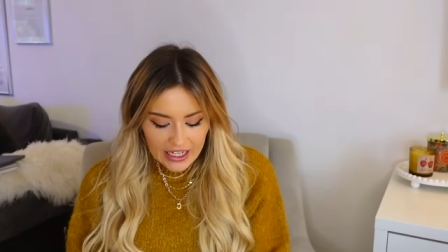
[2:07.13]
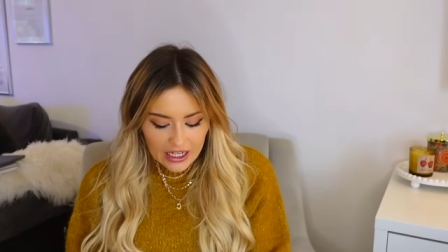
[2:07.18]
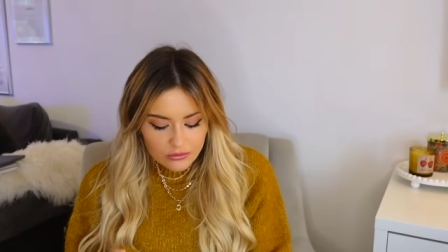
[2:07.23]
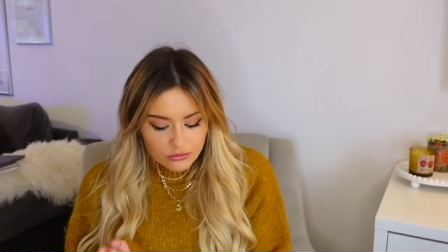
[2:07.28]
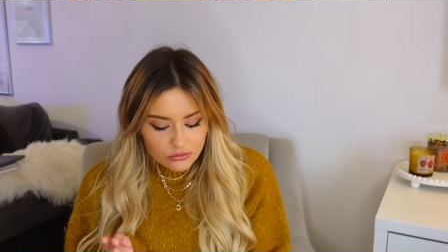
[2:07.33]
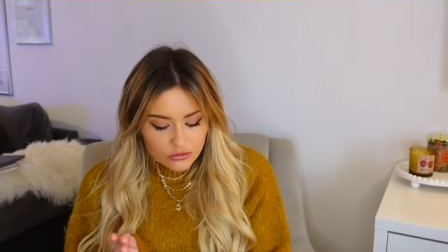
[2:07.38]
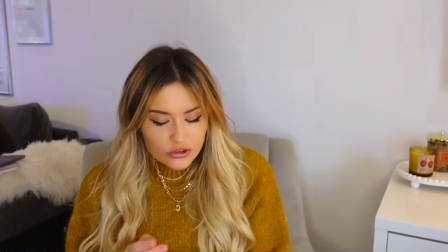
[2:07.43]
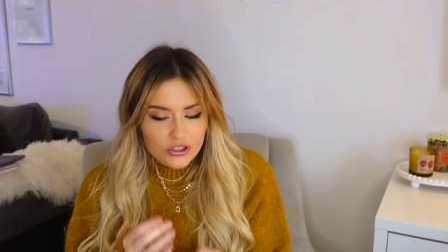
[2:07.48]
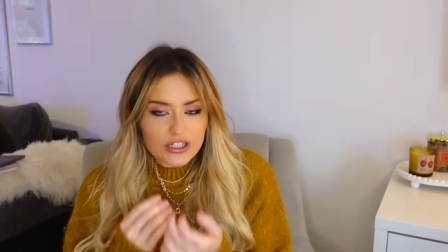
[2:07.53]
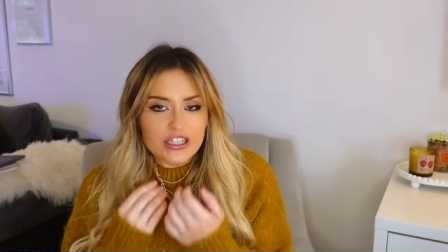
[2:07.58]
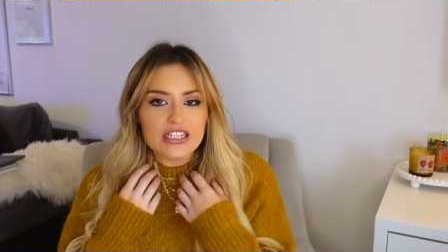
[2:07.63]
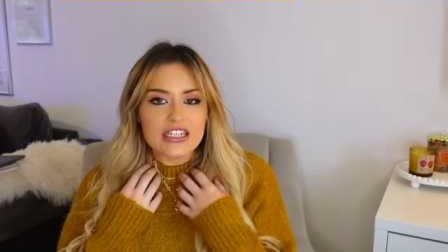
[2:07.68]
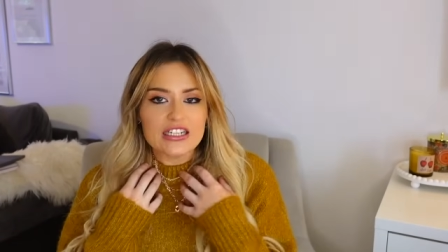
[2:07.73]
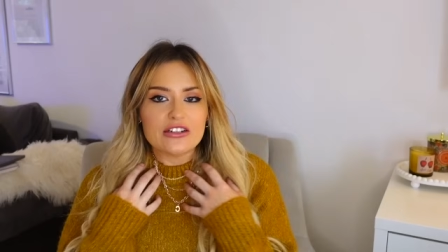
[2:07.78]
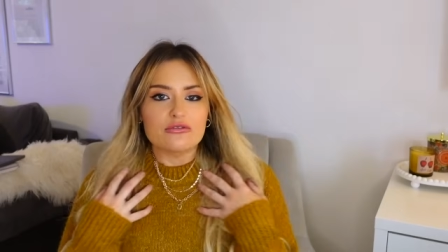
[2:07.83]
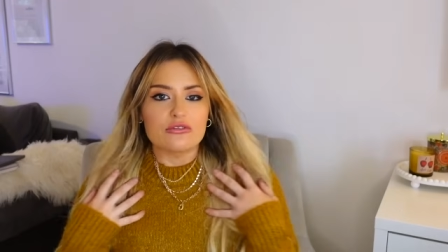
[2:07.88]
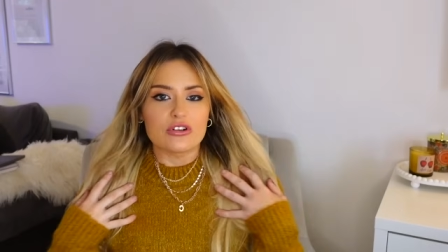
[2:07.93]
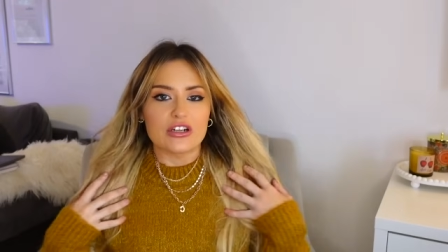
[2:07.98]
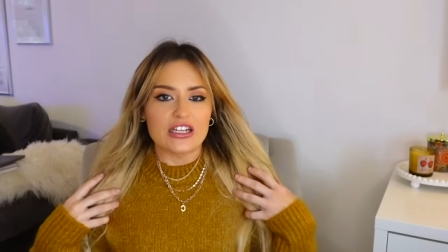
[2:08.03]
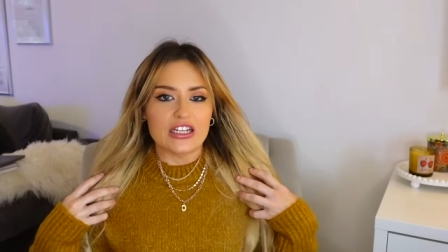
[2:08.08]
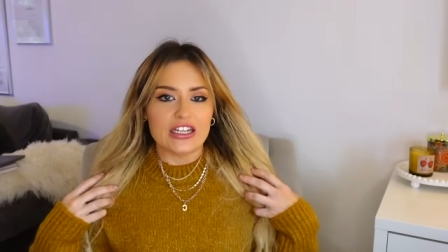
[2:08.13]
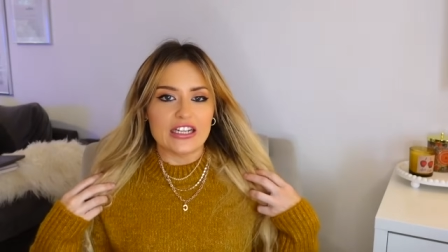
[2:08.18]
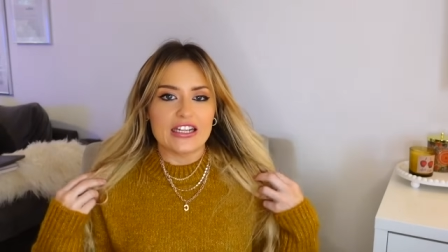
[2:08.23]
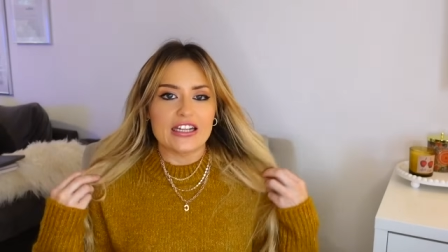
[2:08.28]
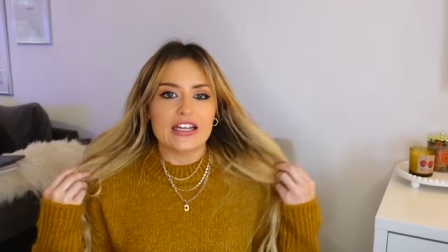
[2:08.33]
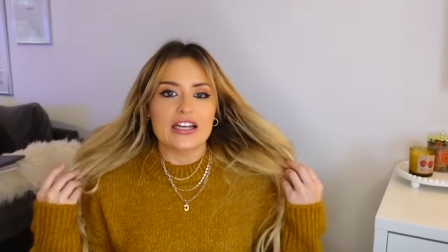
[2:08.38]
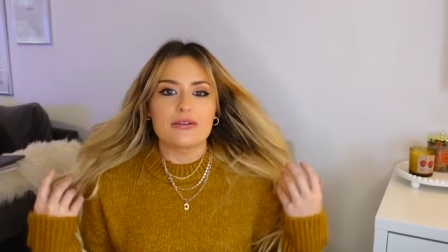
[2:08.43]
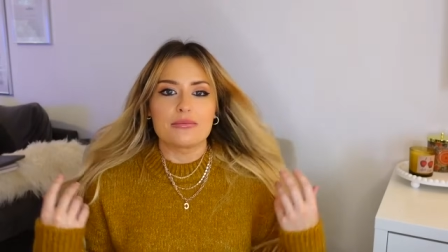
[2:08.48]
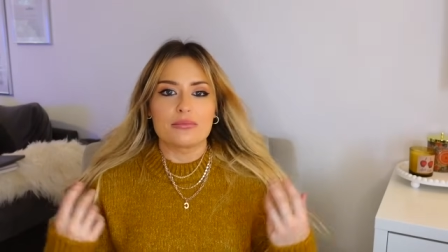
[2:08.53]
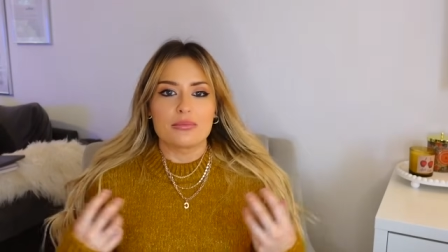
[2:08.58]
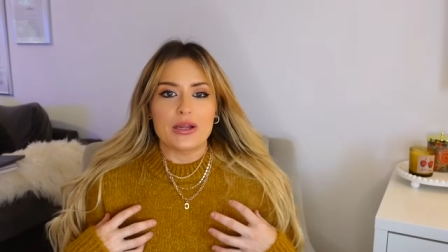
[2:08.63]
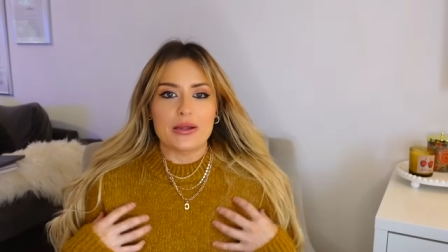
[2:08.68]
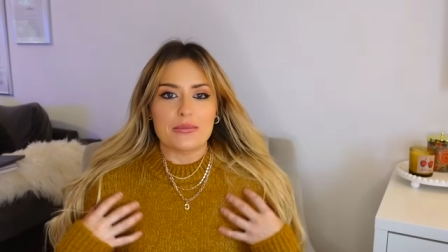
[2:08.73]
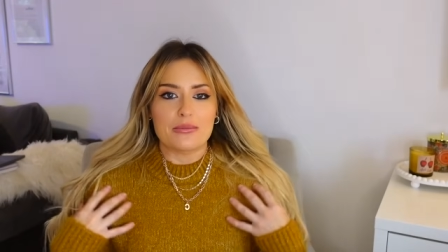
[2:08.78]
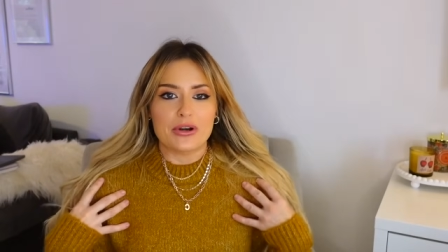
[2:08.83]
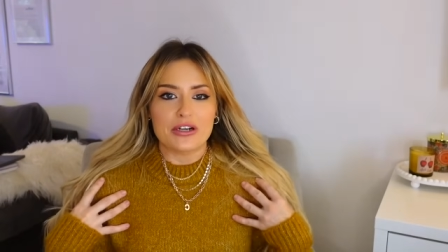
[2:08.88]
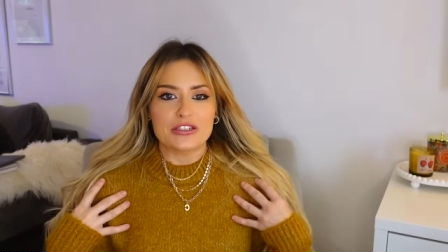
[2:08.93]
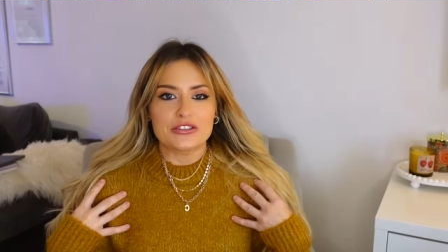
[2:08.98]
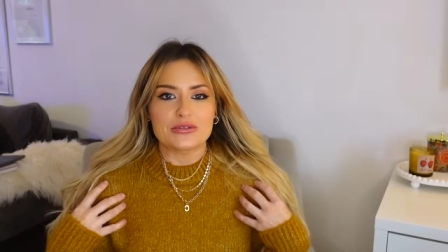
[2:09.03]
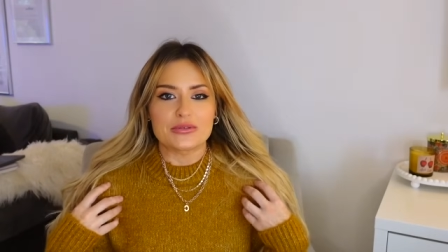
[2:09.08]
I'm really, really
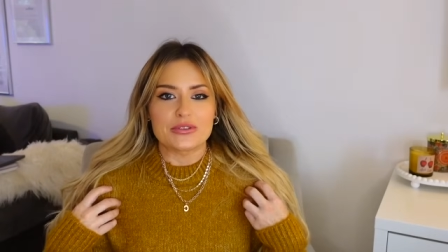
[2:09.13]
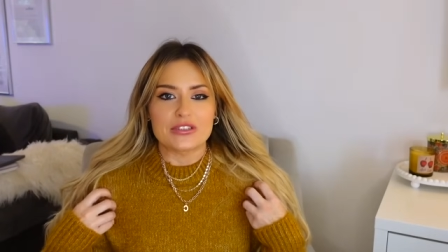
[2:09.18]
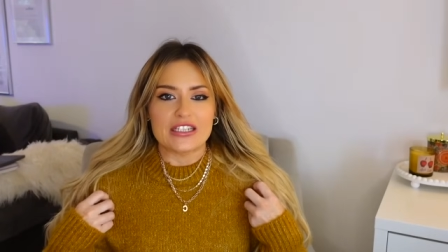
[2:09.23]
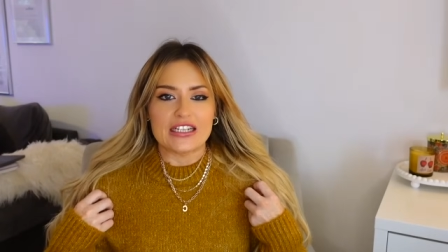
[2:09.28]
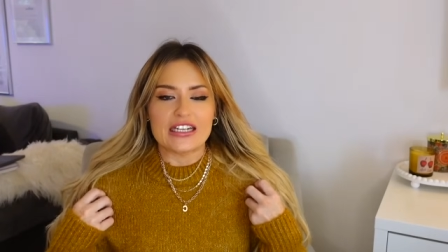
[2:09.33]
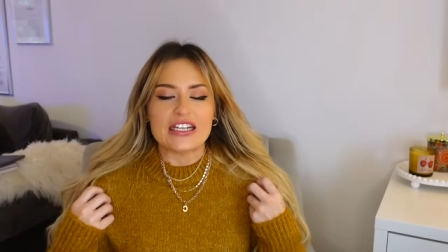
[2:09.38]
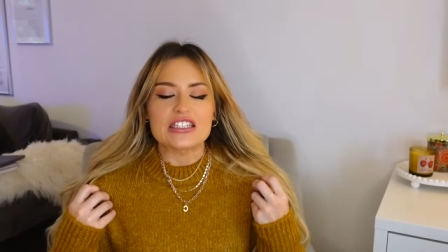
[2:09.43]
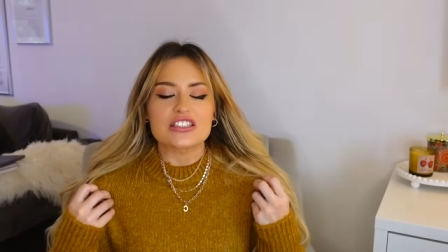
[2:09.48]
impressed with it.